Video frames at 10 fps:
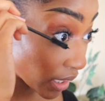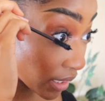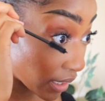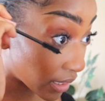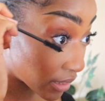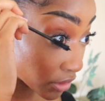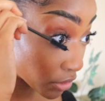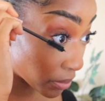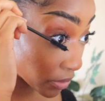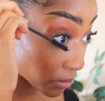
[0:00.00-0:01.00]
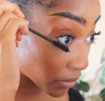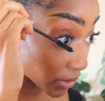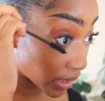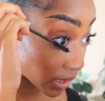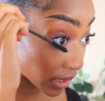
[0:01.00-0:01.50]
yeah, it's super
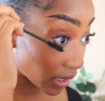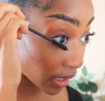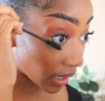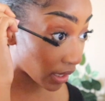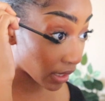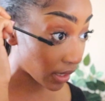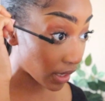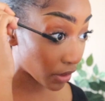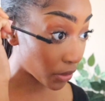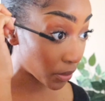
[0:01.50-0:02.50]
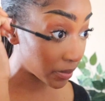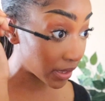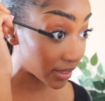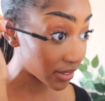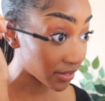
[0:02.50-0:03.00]
important, and I hope
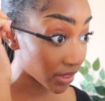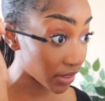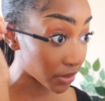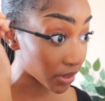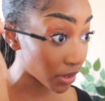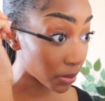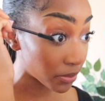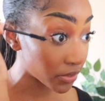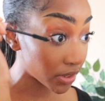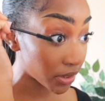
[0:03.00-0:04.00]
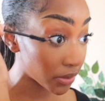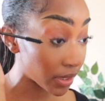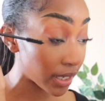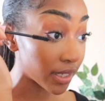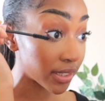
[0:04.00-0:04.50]
that this video is helpful to you
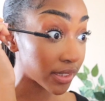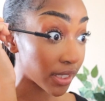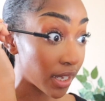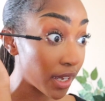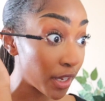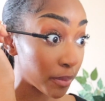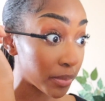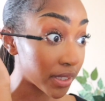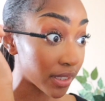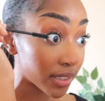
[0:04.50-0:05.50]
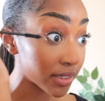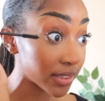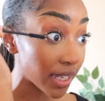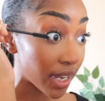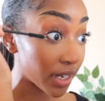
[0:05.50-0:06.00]
guys,
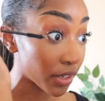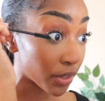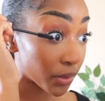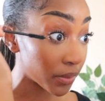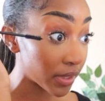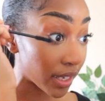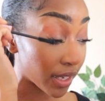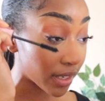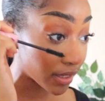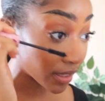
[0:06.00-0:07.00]
because I know that